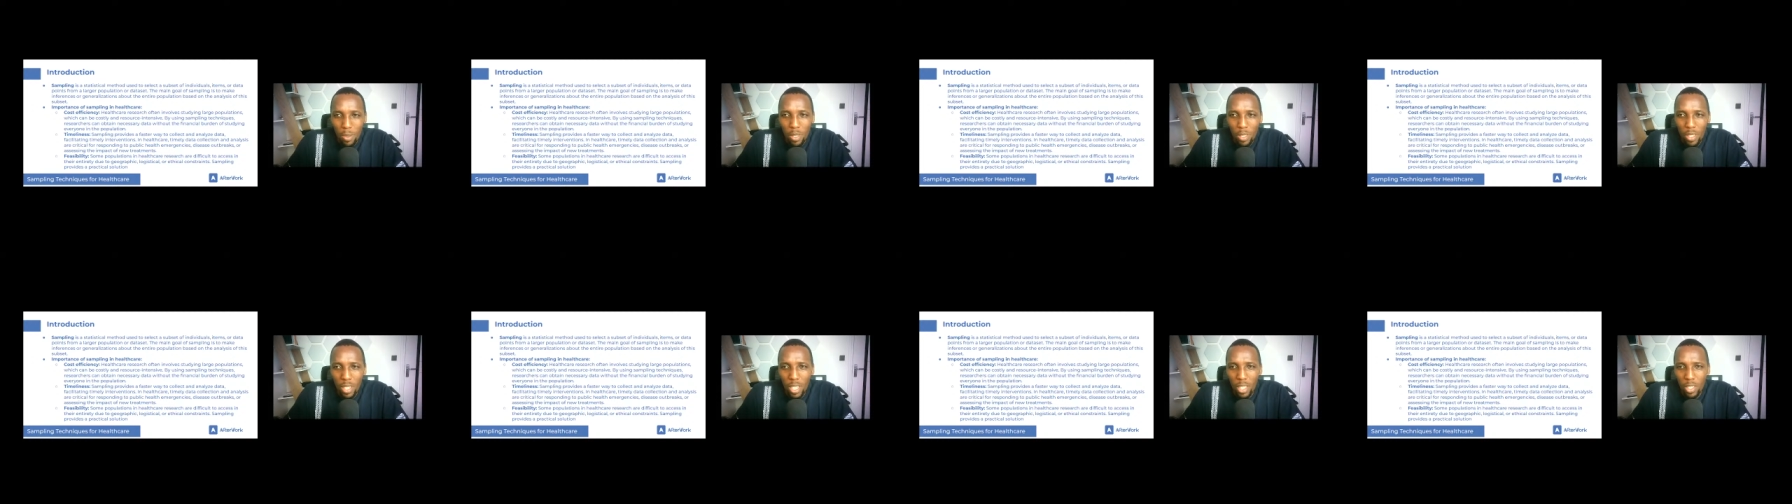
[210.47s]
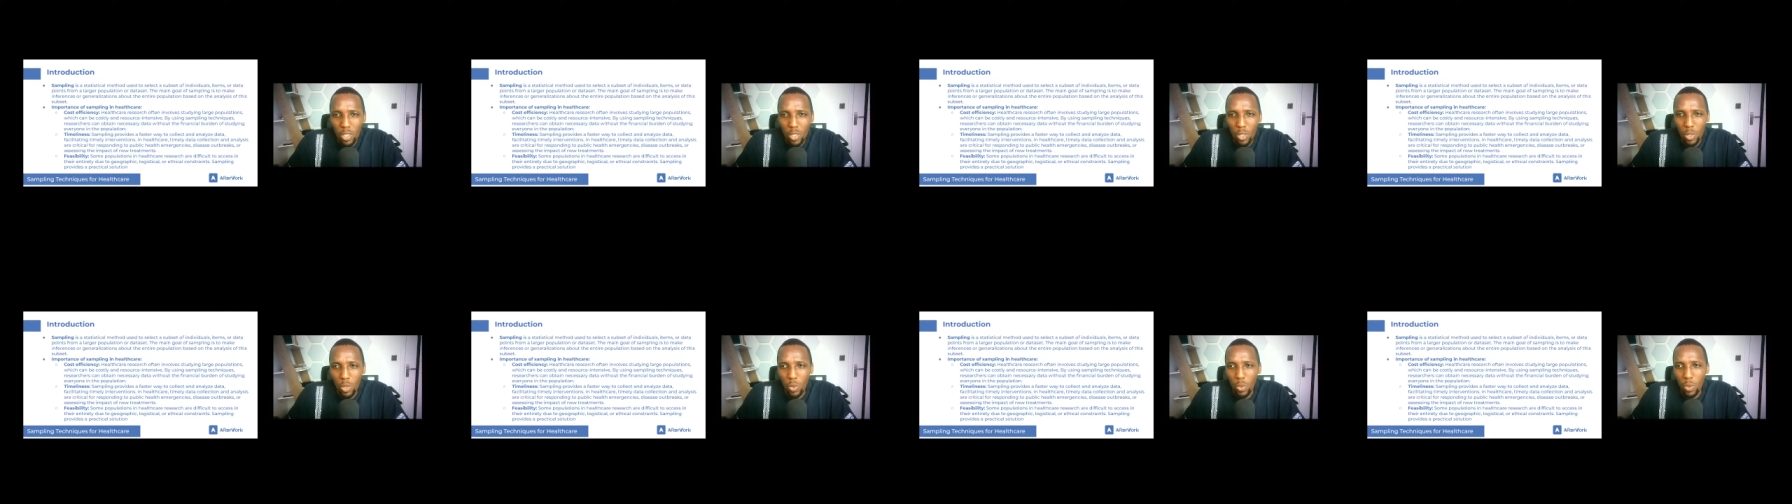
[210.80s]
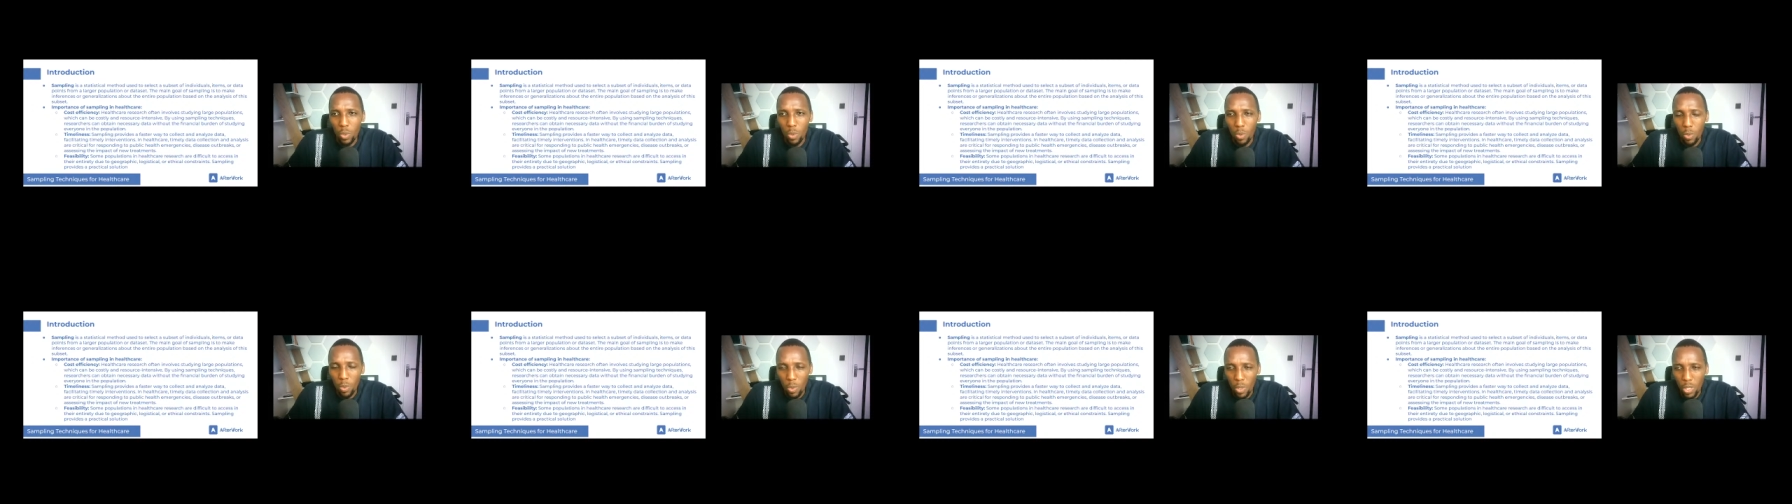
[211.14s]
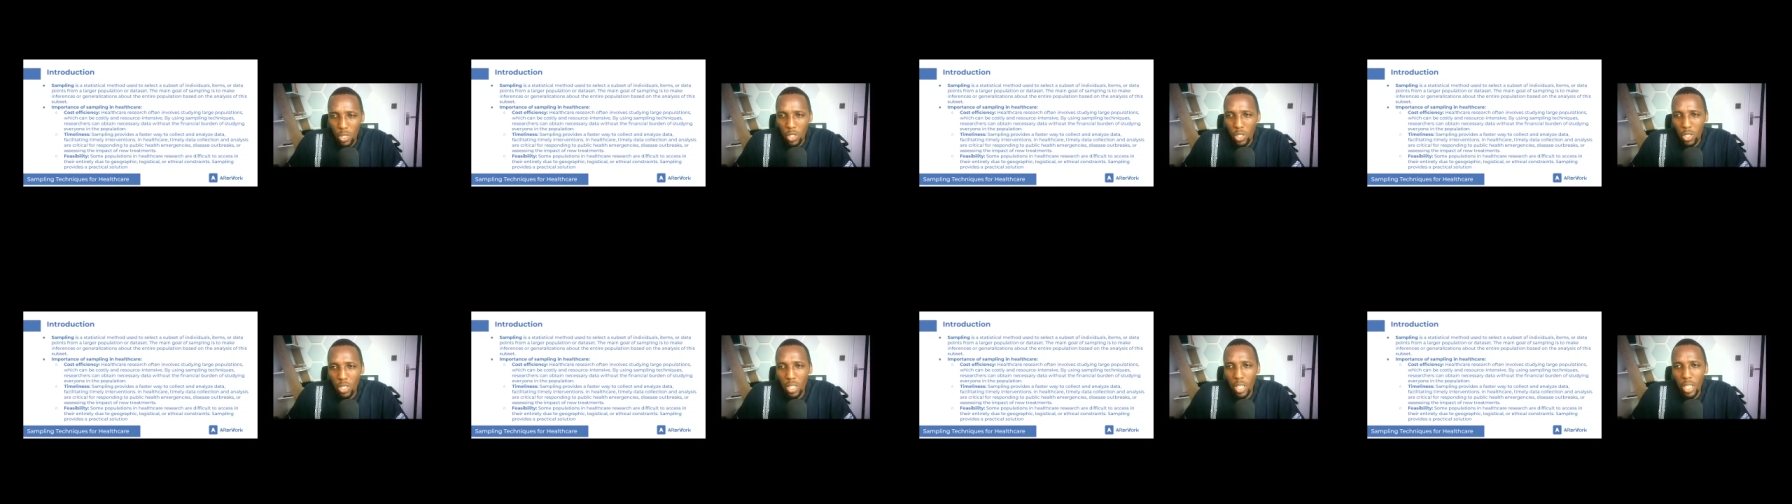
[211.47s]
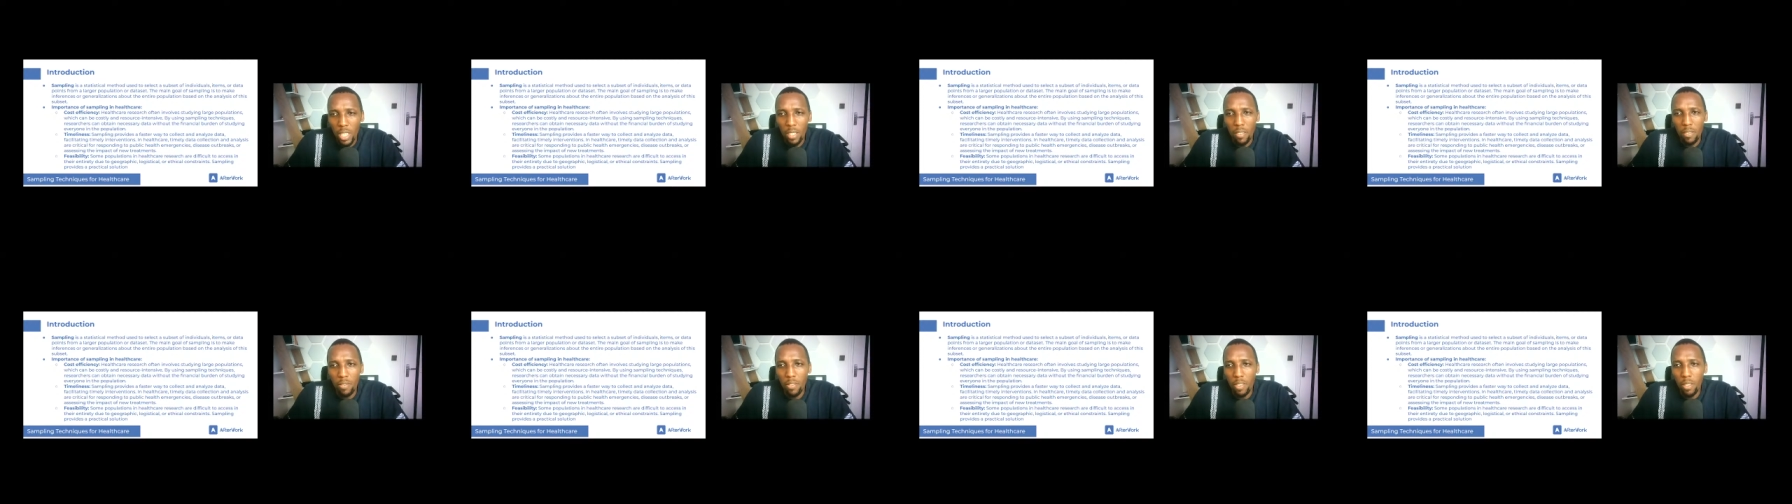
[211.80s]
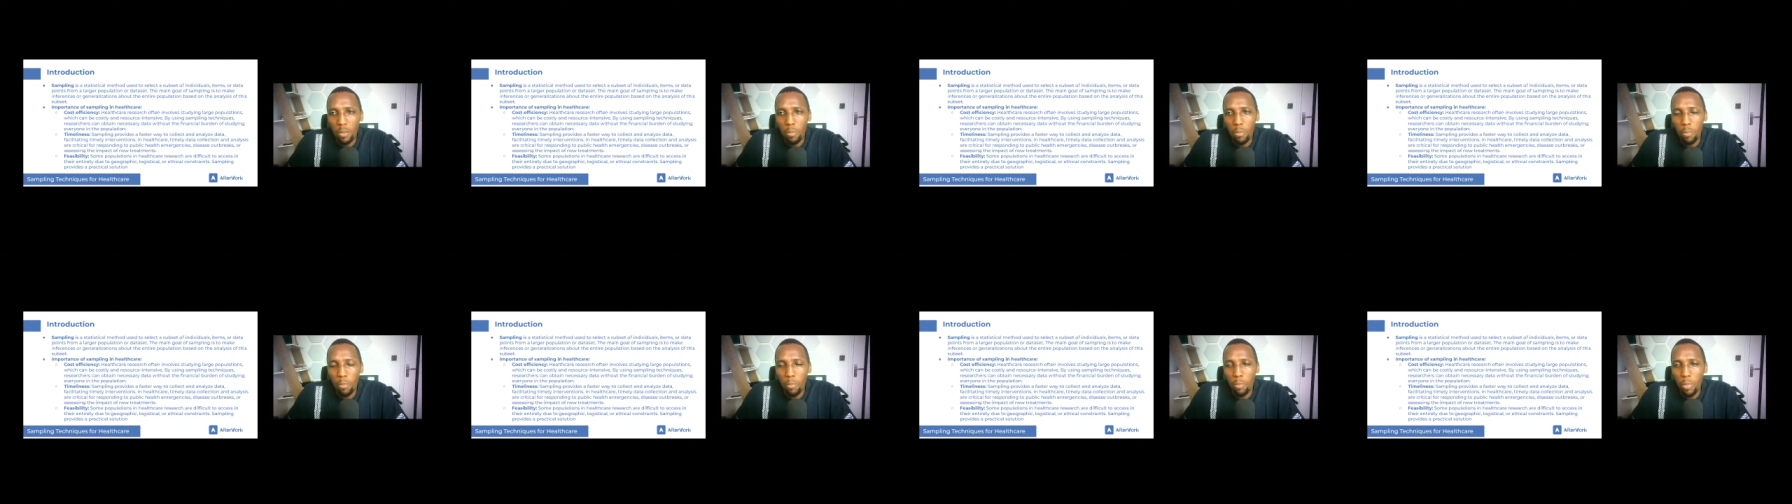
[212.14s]
research to reach
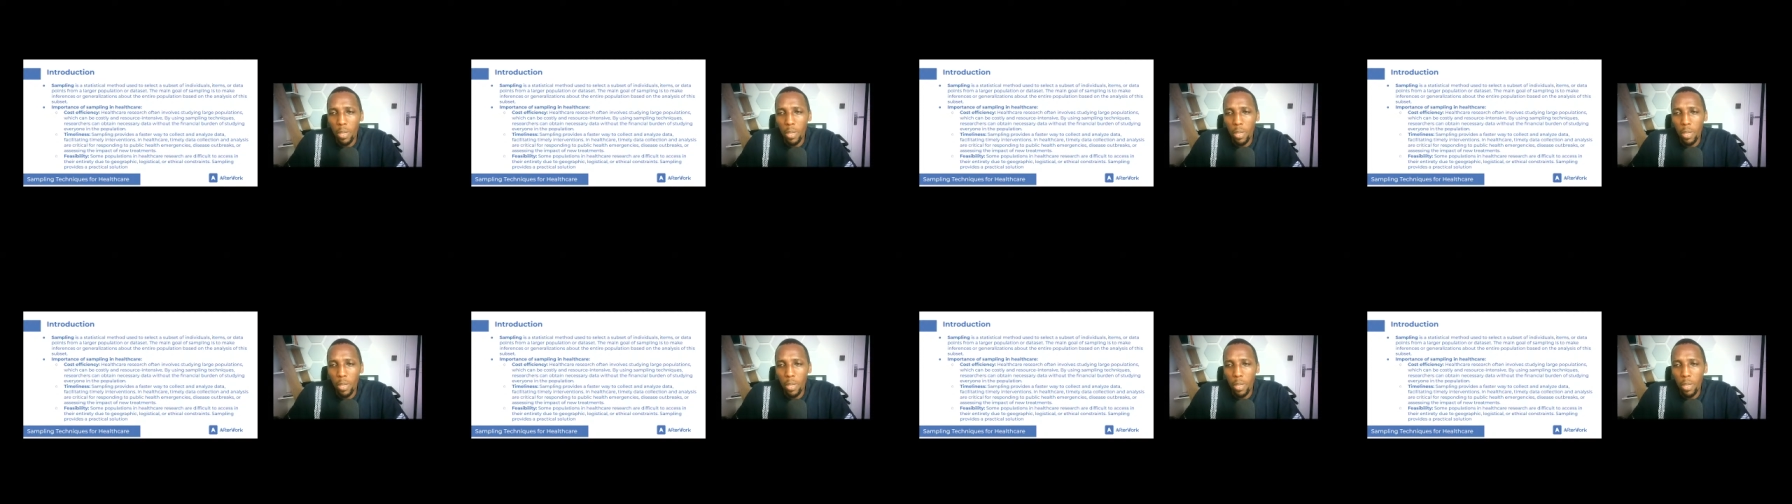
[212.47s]
every